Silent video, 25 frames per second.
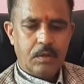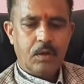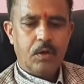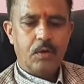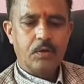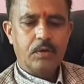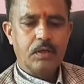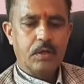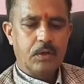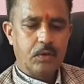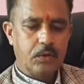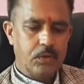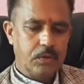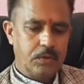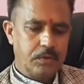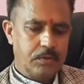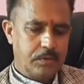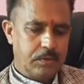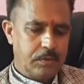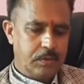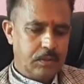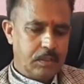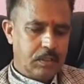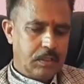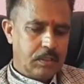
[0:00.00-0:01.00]
Okay,
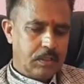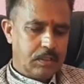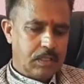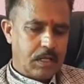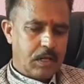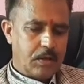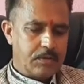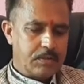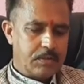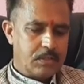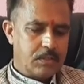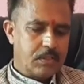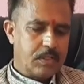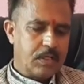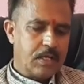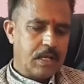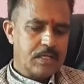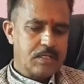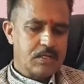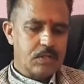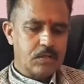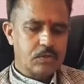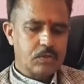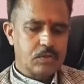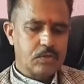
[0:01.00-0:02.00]
good. Now it's
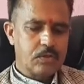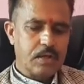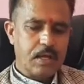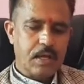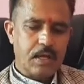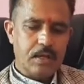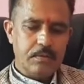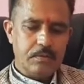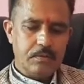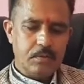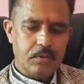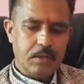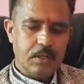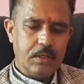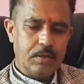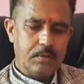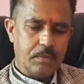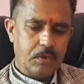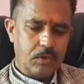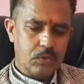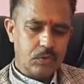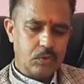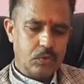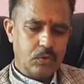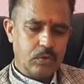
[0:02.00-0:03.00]
Shreya's turn. Shreya, okay,
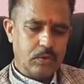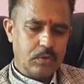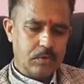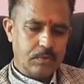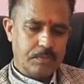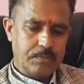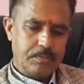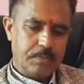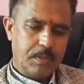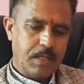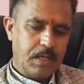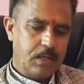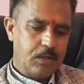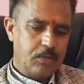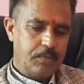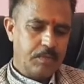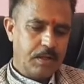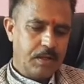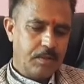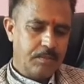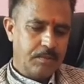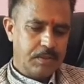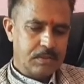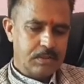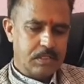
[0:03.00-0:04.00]
Ashok, thank you
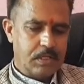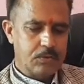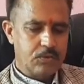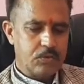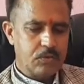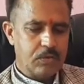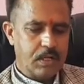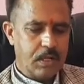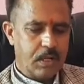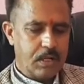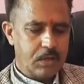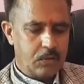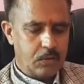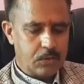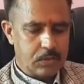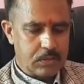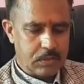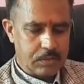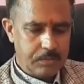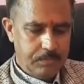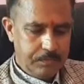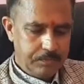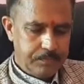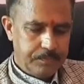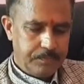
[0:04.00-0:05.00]
very much. Now Shreya, your
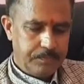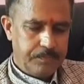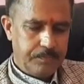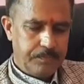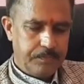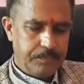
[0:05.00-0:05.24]
turn.